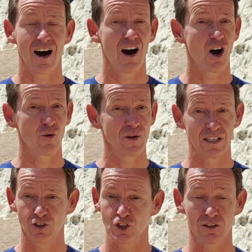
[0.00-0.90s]
Are
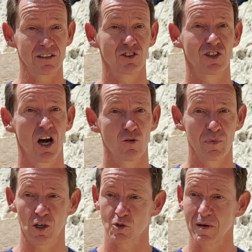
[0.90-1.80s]
we shutting this down
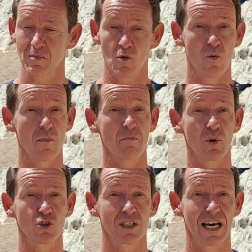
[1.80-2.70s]
because maybe one
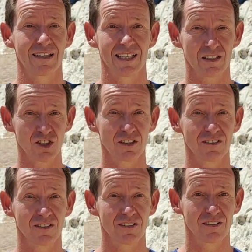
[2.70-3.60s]
person had an accident?